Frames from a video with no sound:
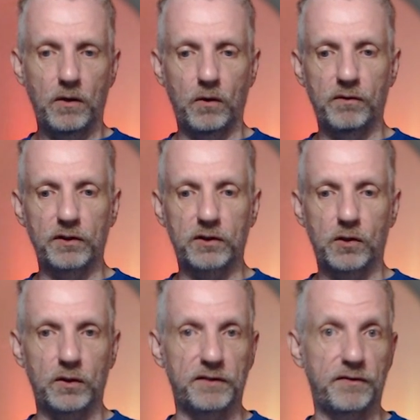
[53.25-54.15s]
over the
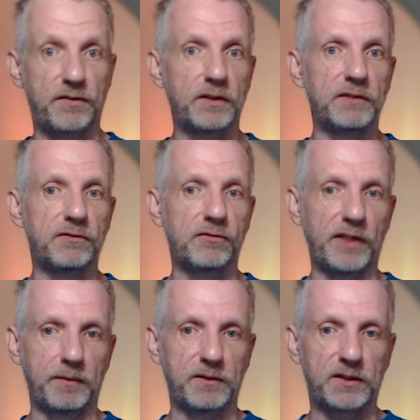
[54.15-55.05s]
course of 30
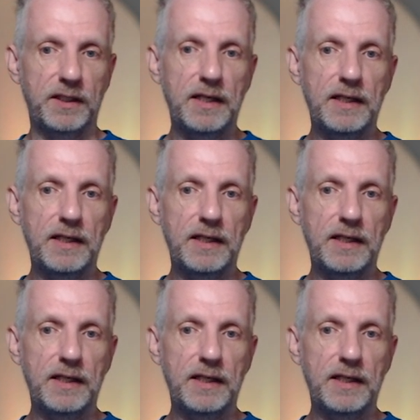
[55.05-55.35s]
frames